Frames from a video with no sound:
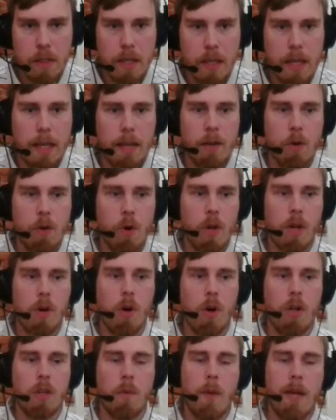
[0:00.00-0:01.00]
going
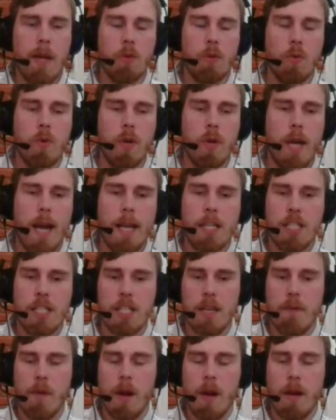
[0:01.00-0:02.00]
all the way to
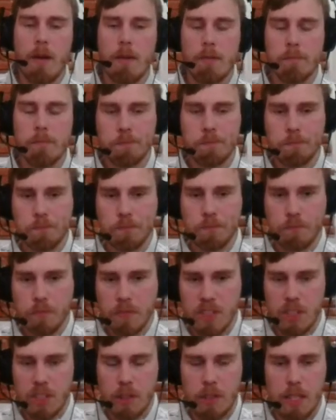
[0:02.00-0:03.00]
h7.
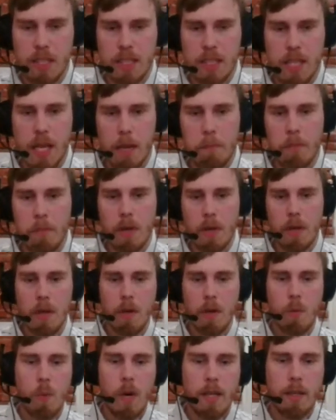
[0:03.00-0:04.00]
So this helped
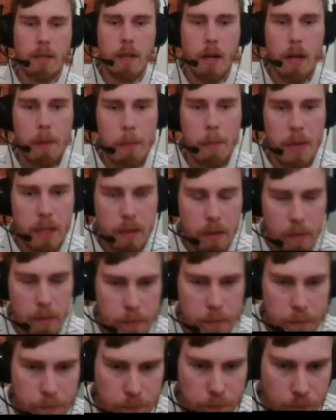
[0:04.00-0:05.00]
white a little bit.
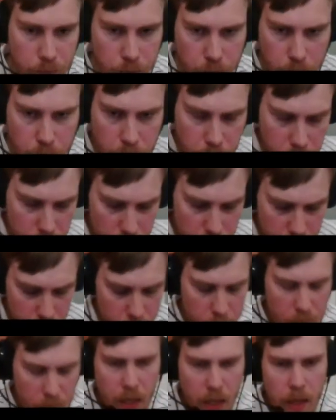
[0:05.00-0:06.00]

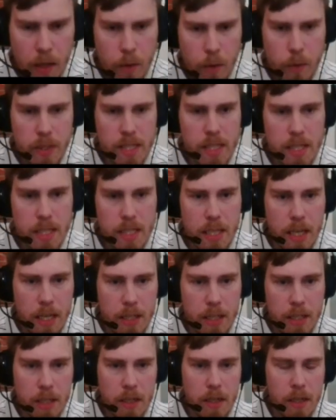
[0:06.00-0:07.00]
Queen
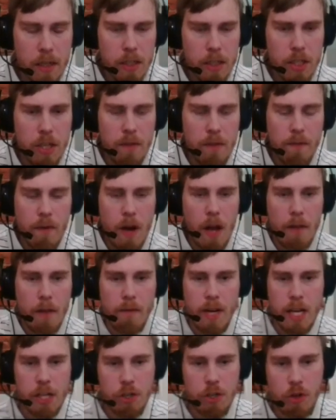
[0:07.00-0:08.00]
c6, g5,
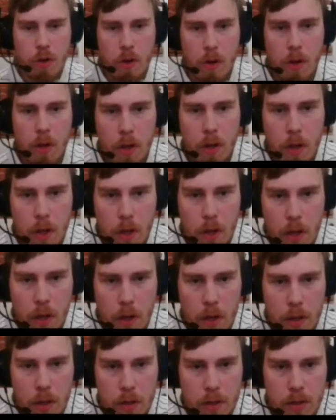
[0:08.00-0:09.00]
natural,
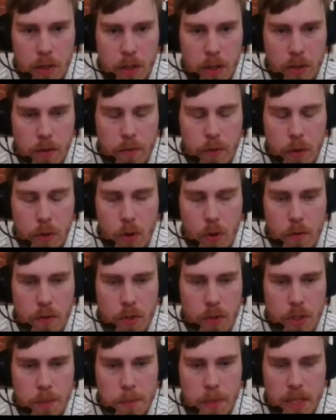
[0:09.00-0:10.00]
trying to go for
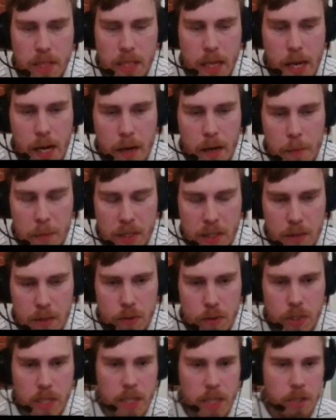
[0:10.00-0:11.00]
some attack, but this
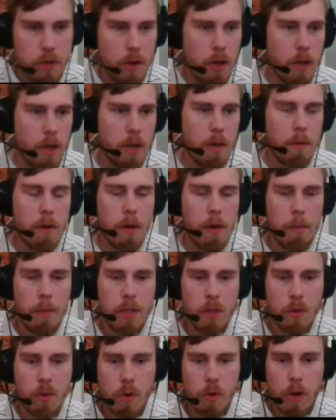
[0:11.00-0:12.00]
was actually a bit
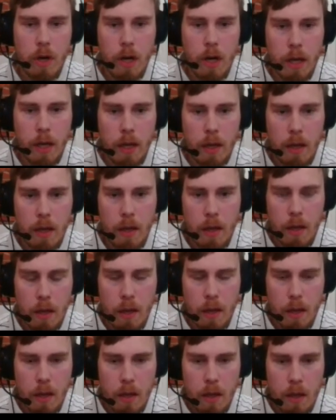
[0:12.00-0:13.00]
too early.
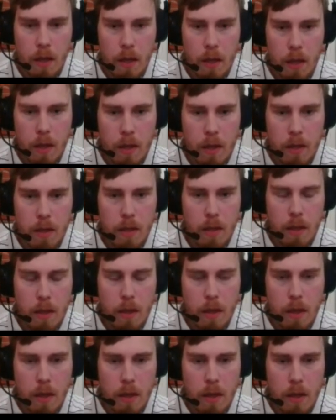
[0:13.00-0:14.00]

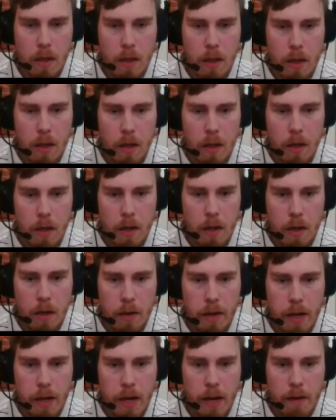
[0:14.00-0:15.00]

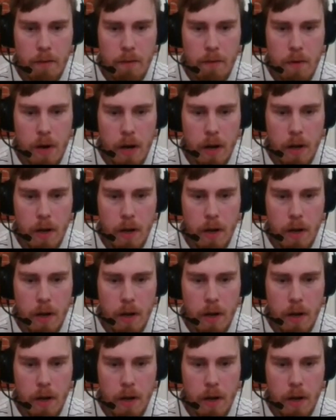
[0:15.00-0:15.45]
Knight f1